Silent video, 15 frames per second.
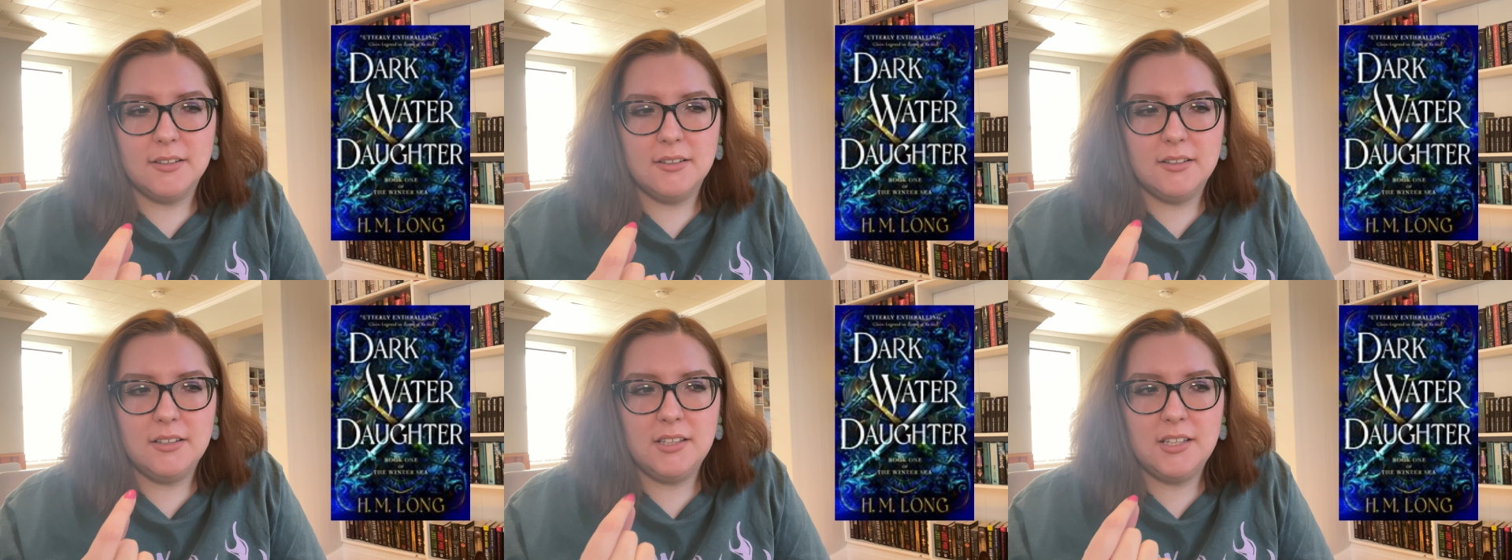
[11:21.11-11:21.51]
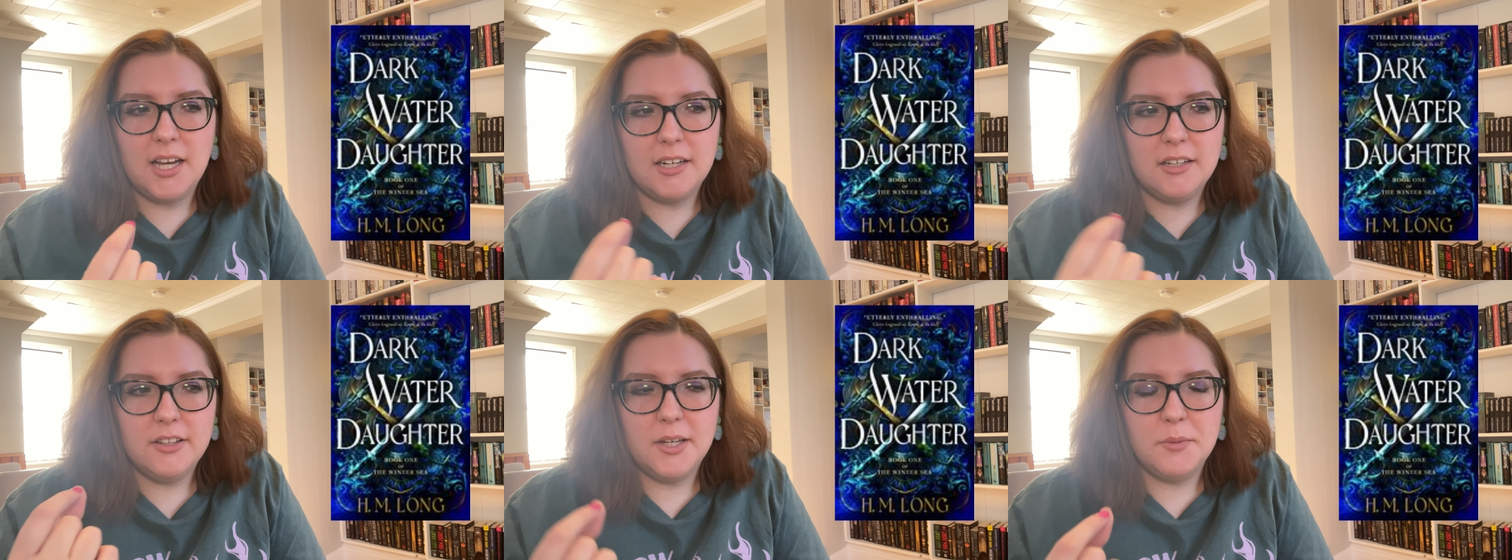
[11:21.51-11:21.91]

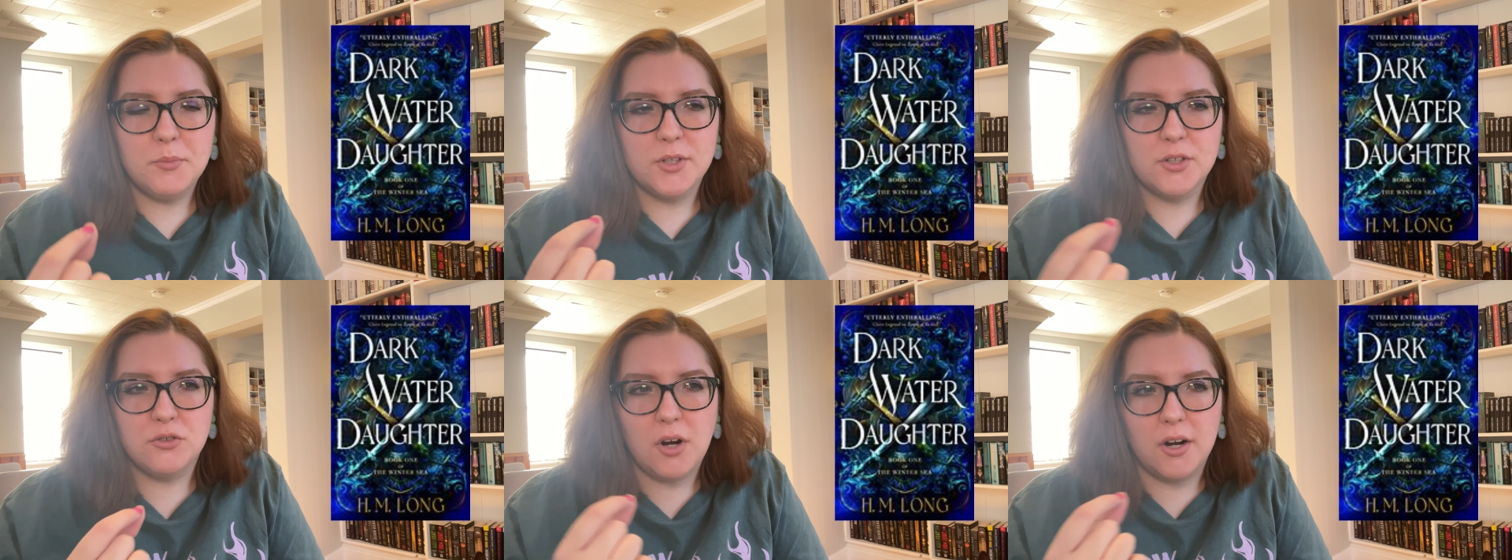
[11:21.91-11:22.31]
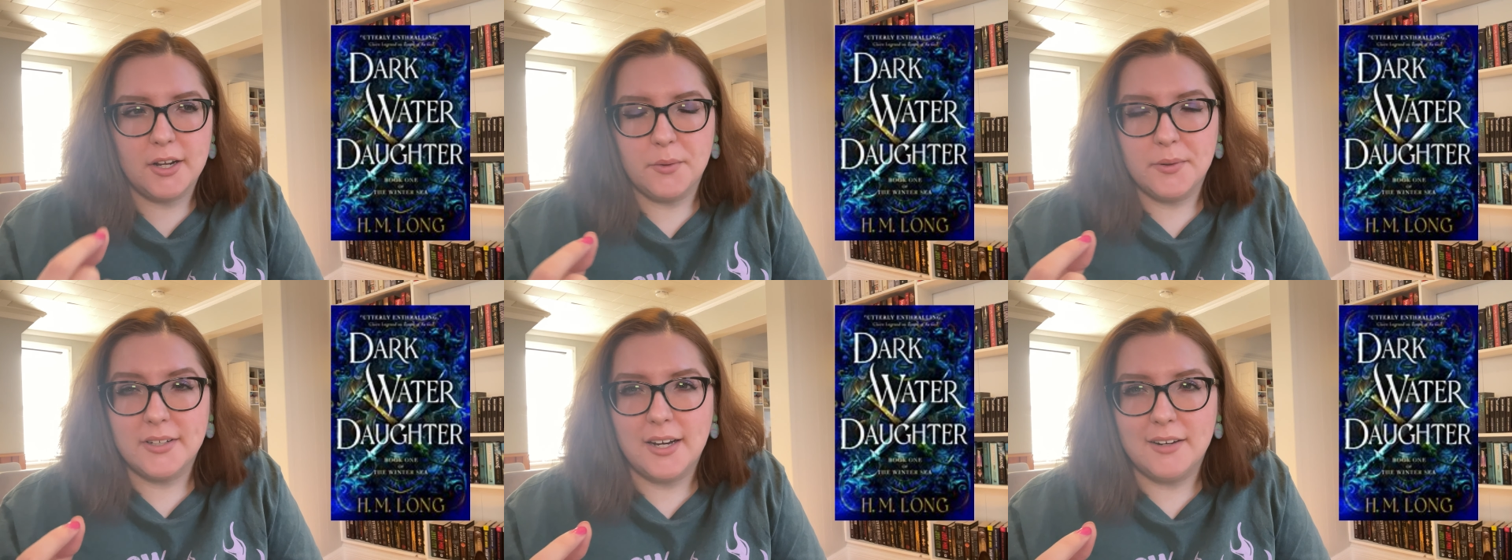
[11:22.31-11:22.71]
none of them were drawn
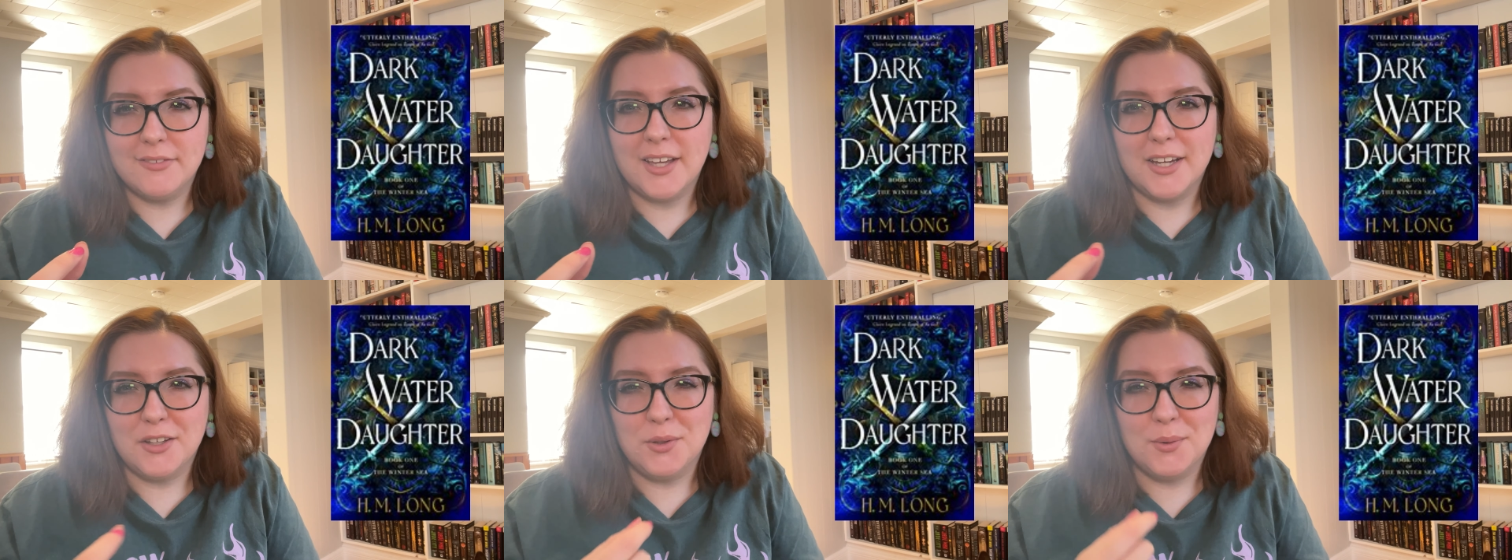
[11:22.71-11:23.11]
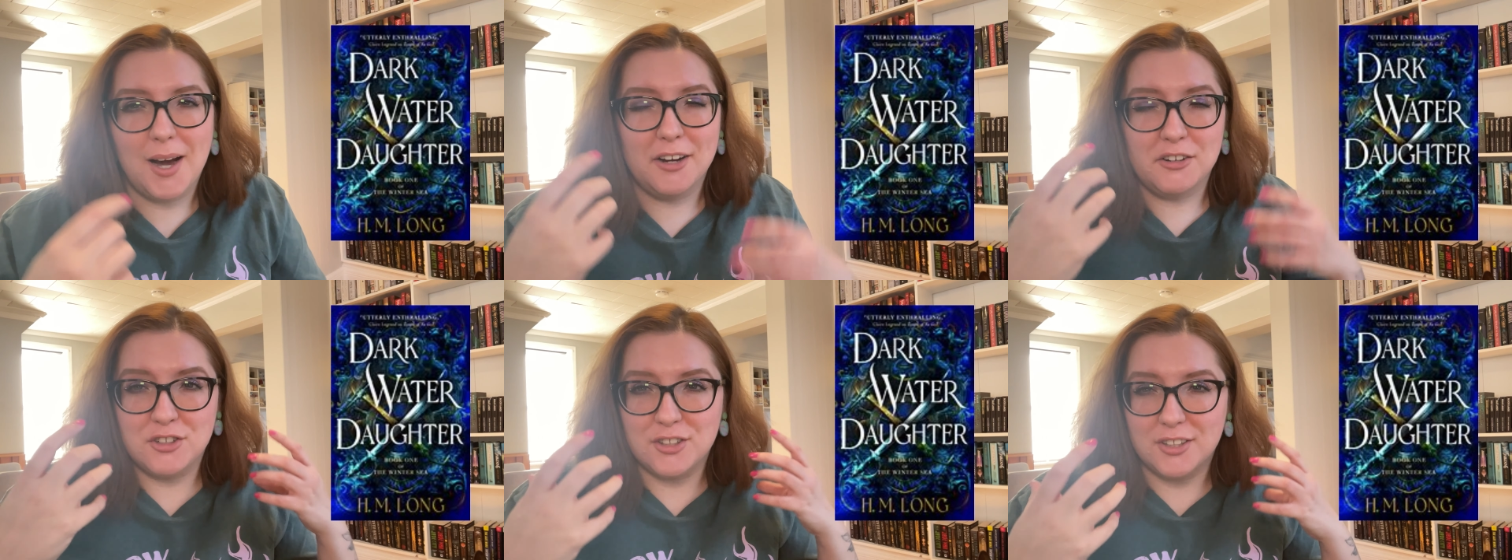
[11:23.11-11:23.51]
out enough that you
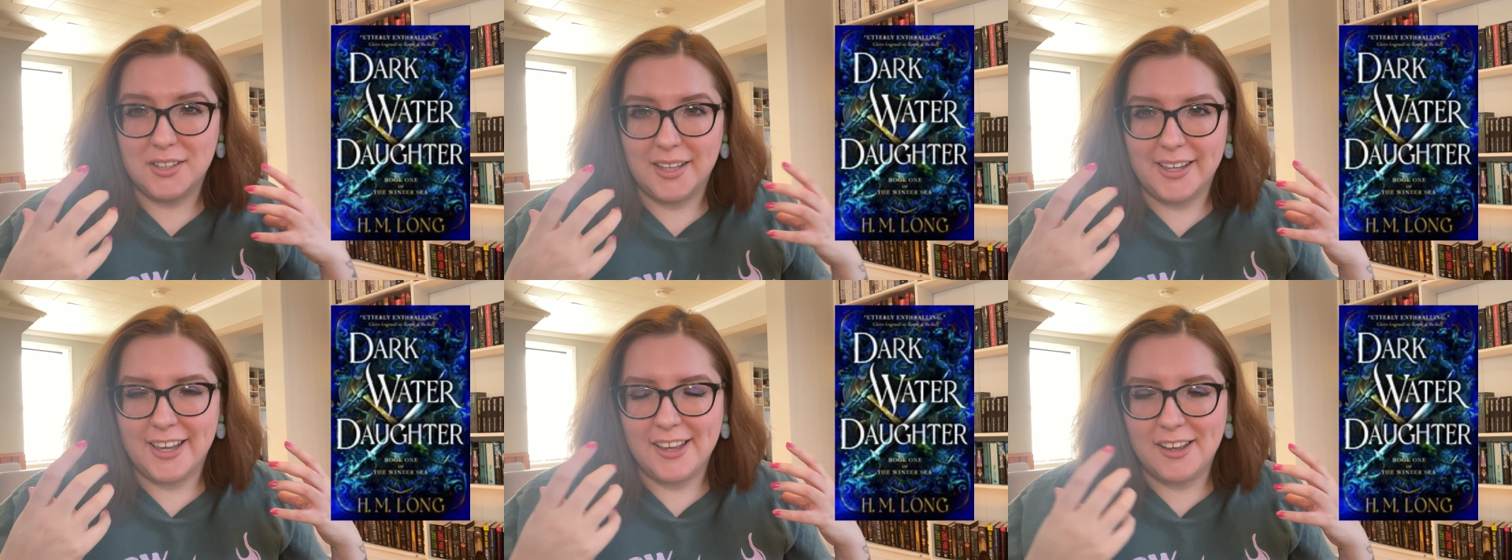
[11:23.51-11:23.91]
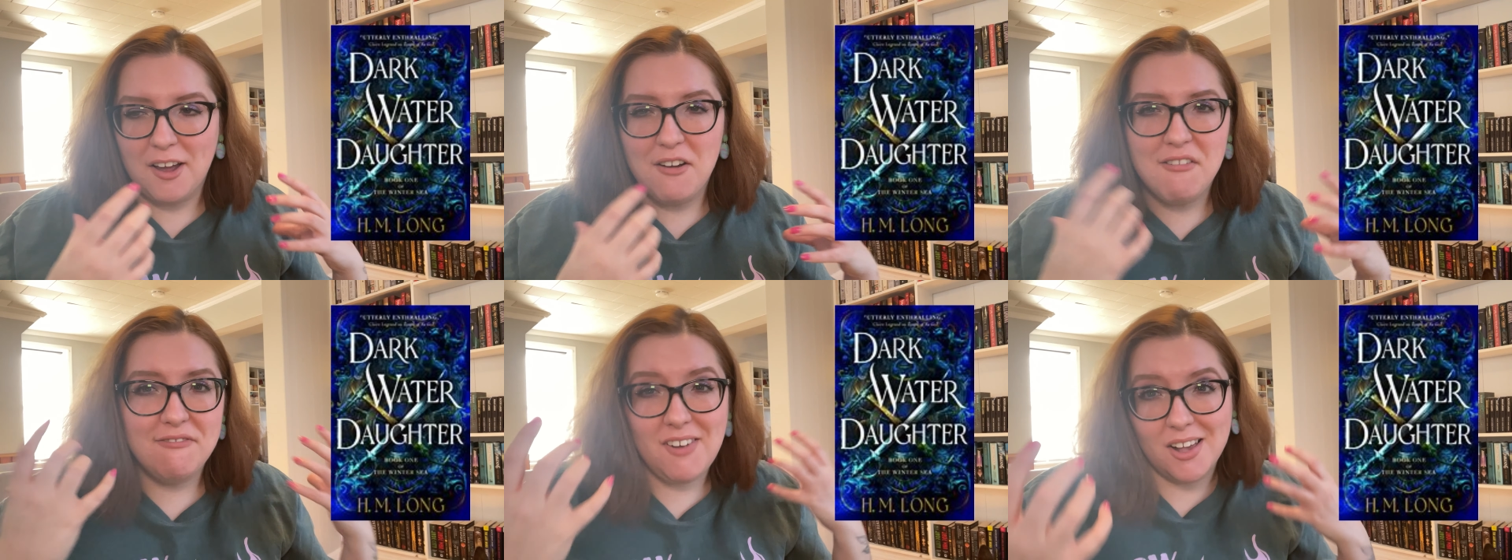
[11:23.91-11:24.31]
actually like
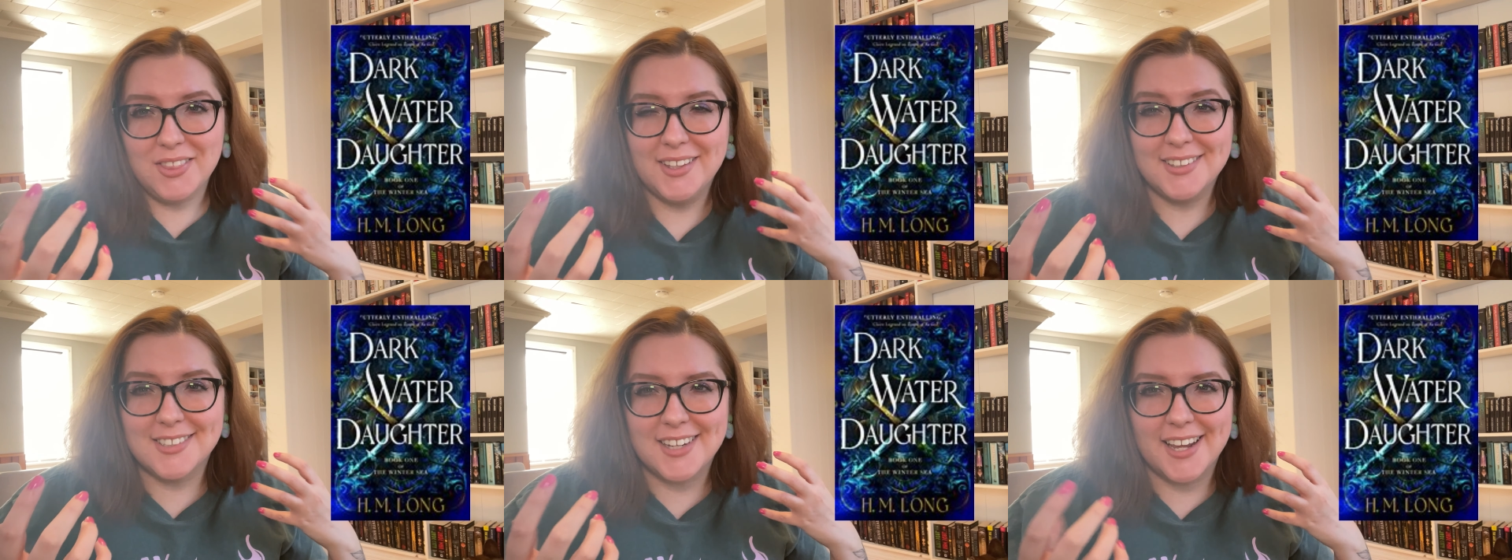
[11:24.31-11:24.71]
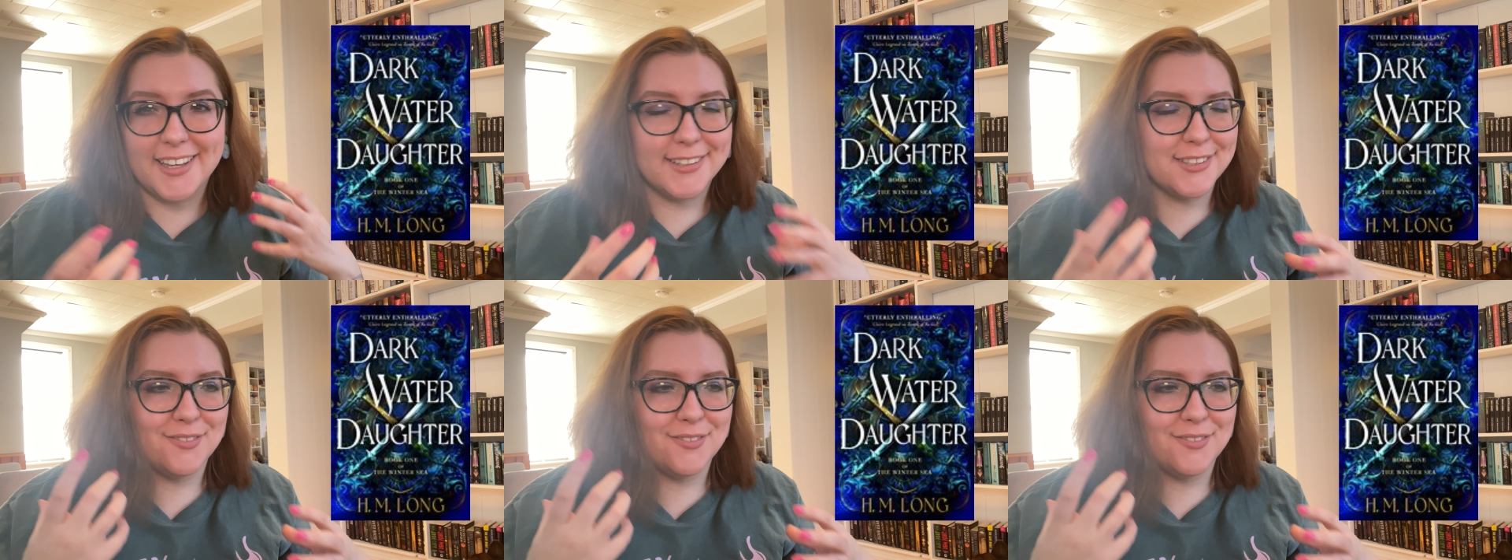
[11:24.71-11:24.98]
felt the stakes,